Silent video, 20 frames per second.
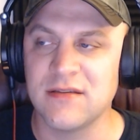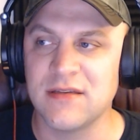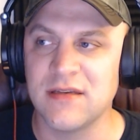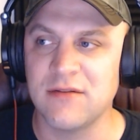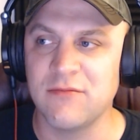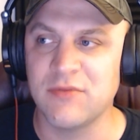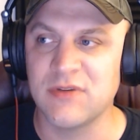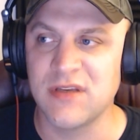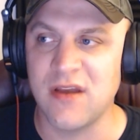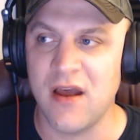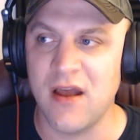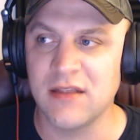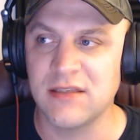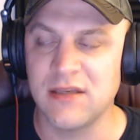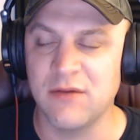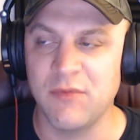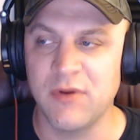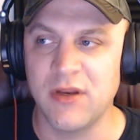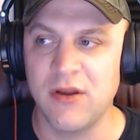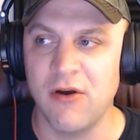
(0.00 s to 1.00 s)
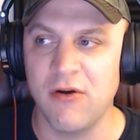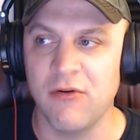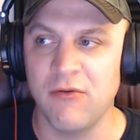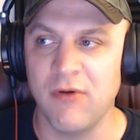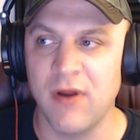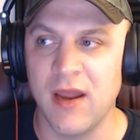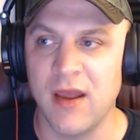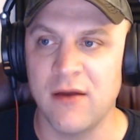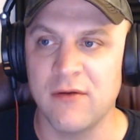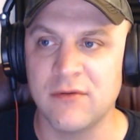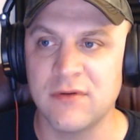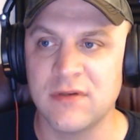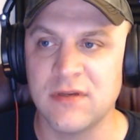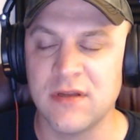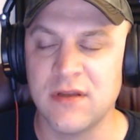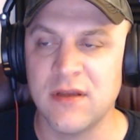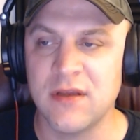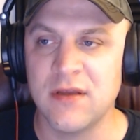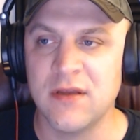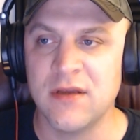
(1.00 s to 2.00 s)
Wisconsin, we'd go around
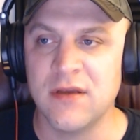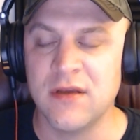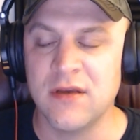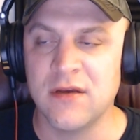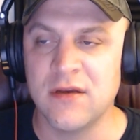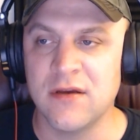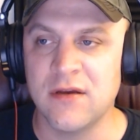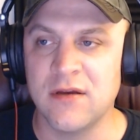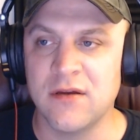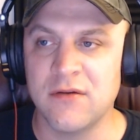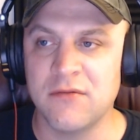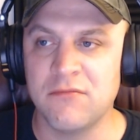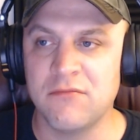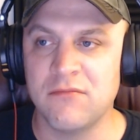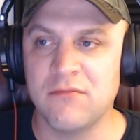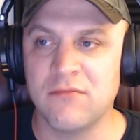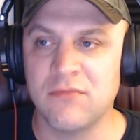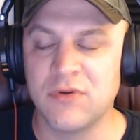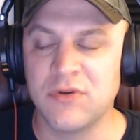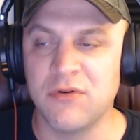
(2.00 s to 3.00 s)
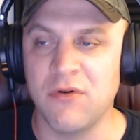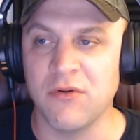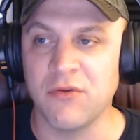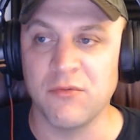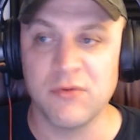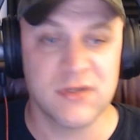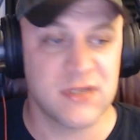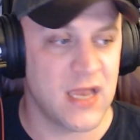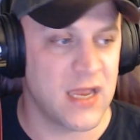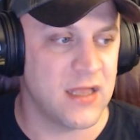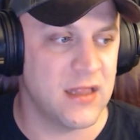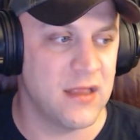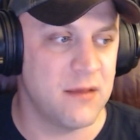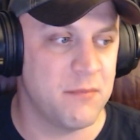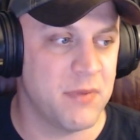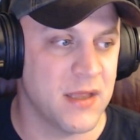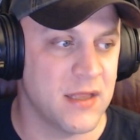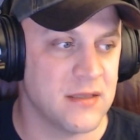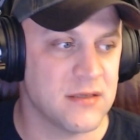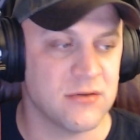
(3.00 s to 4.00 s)
to all the recycling
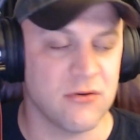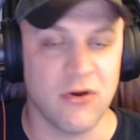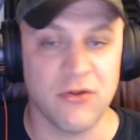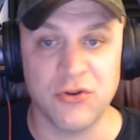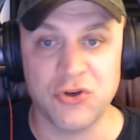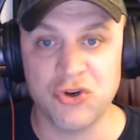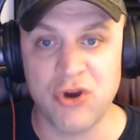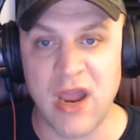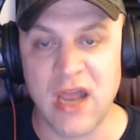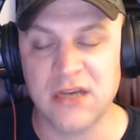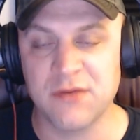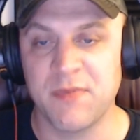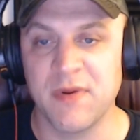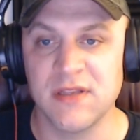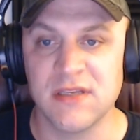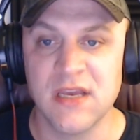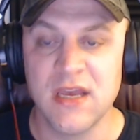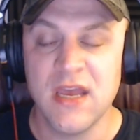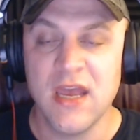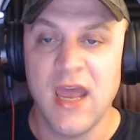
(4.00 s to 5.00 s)
bins or all the trash bins,